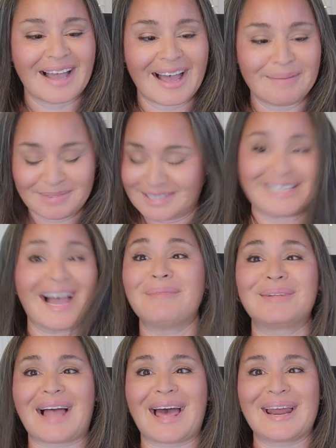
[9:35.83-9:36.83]
"I'm I'm
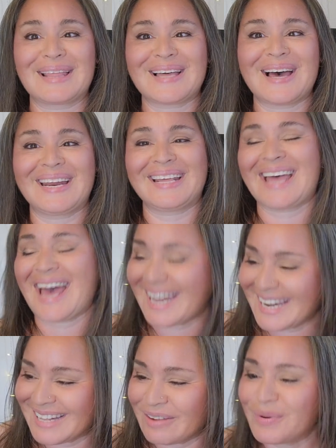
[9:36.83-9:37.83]
glad I thought of that,"
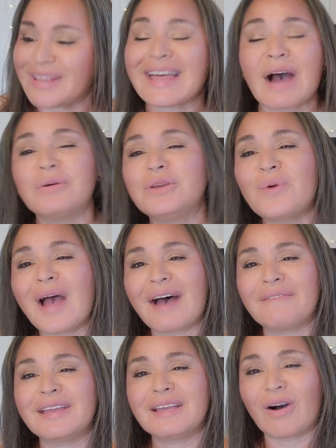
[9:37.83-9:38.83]
it, without you
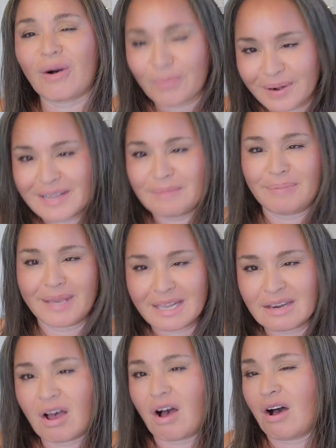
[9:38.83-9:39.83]
having already
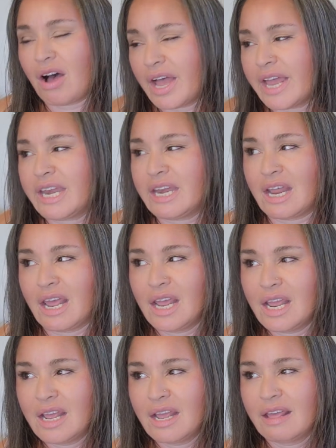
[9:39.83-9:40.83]
been on
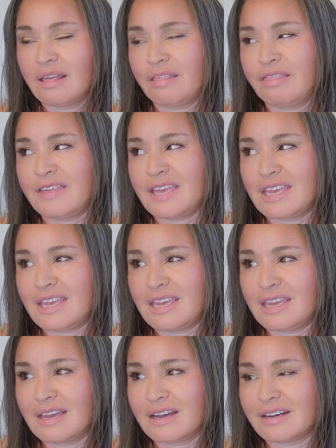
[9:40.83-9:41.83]

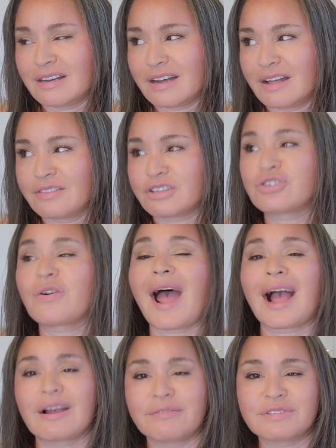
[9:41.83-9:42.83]
the uh, on the
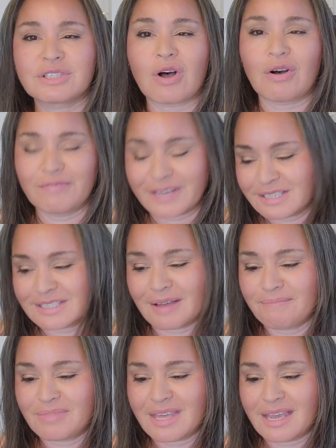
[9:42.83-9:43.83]
track of solving
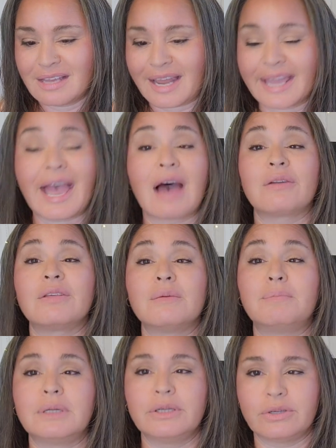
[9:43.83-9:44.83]
something like out of the
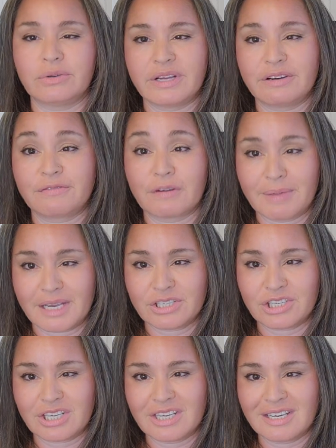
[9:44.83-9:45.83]
blue
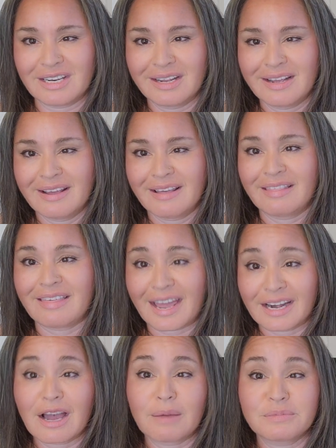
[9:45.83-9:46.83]
information
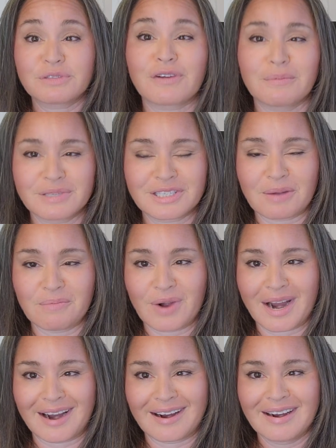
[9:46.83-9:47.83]
that comes from
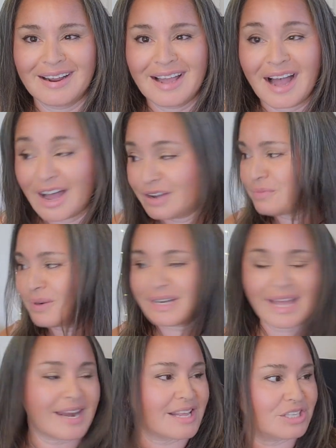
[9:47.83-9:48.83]
somewhere
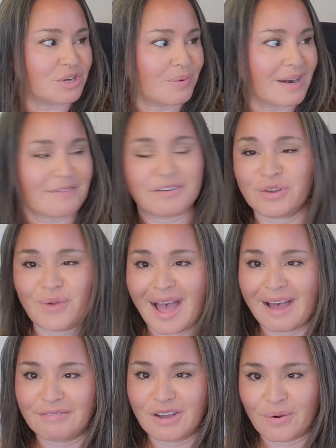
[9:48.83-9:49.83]
unrelated to whatever you
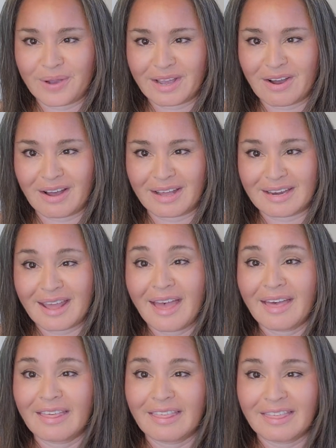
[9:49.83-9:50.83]
have going on.
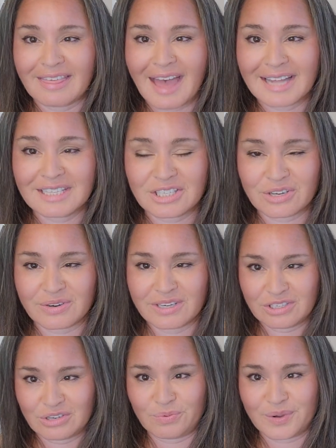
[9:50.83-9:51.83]
That's your
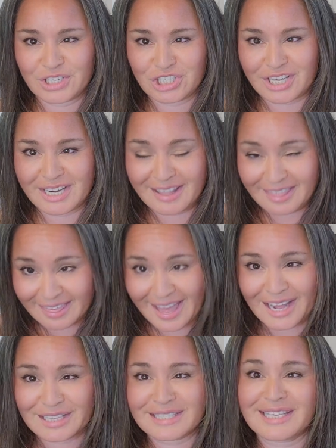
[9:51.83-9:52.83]
intuition.
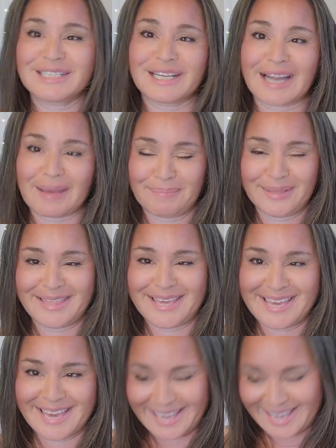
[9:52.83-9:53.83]
That's the telepathy
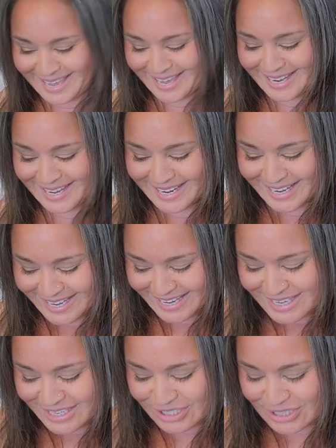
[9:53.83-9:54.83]
kicking in.
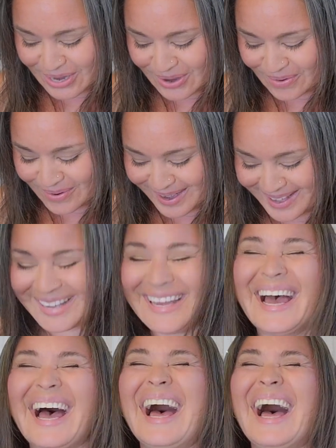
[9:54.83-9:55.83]
So
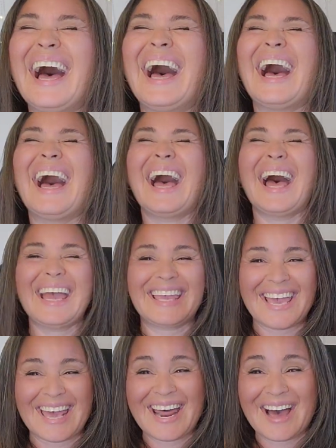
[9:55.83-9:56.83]
I
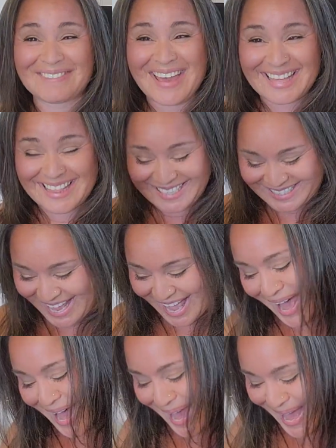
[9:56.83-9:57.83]
cannot make this
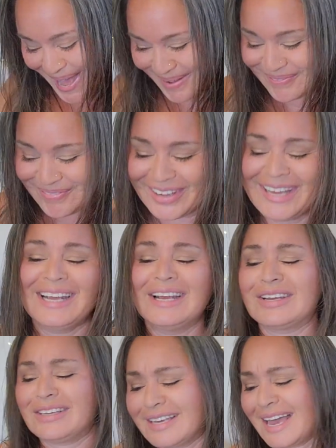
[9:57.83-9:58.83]
up.
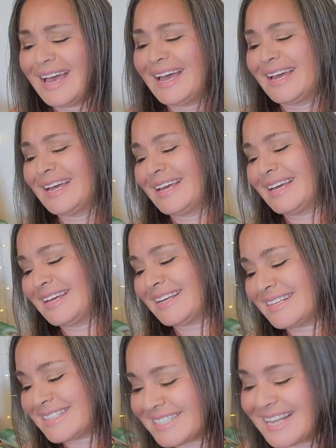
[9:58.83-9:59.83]

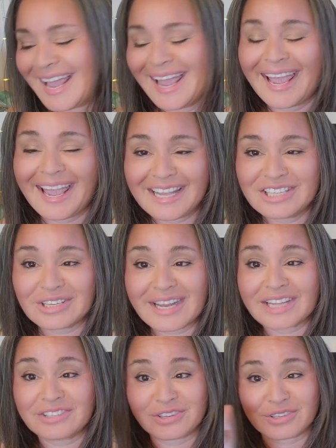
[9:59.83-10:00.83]
Yes. Angel
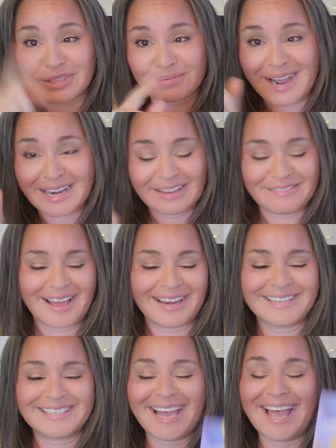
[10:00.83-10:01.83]
answers, Radleigh
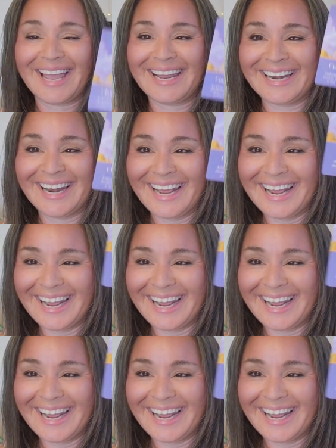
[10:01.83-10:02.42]
Valentine.